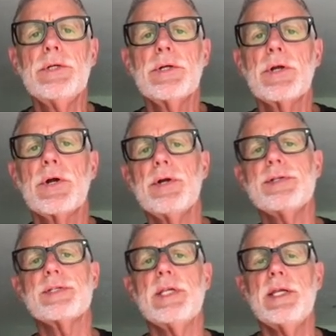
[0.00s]

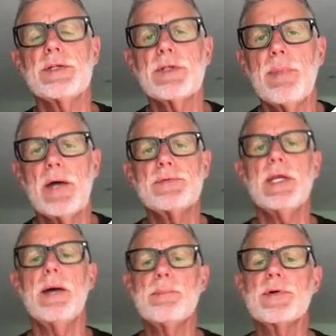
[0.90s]
currency is about
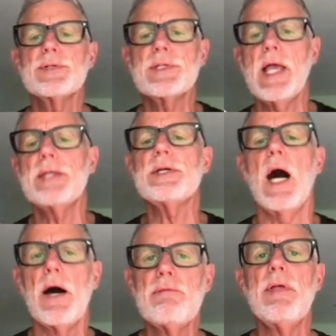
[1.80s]
10%
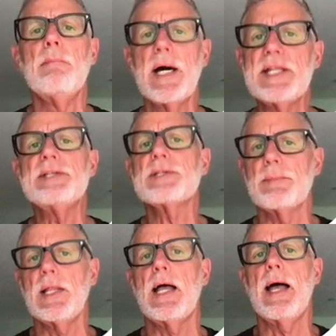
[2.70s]
of the money
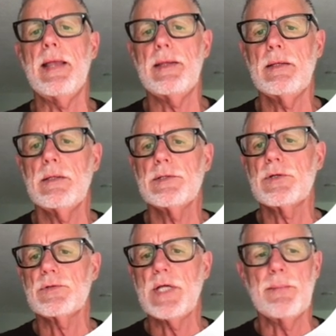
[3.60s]
supply.
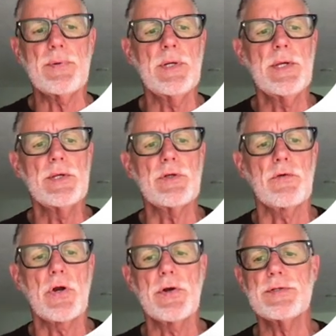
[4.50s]
So
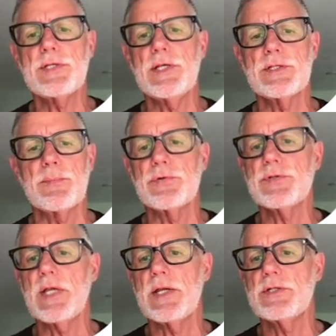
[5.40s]
currency as a
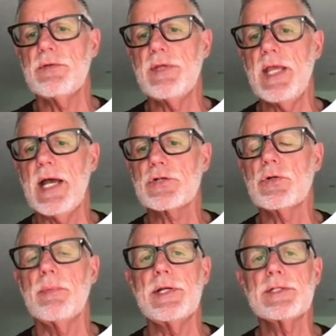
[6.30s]
percentage of the actual
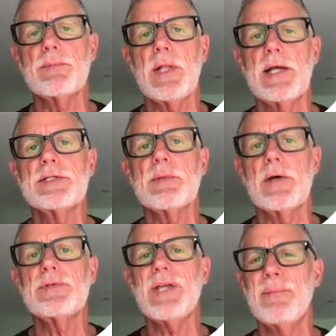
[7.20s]
money supply is
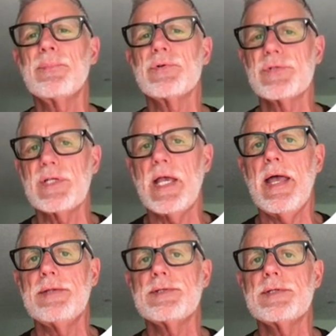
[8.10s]
about 10%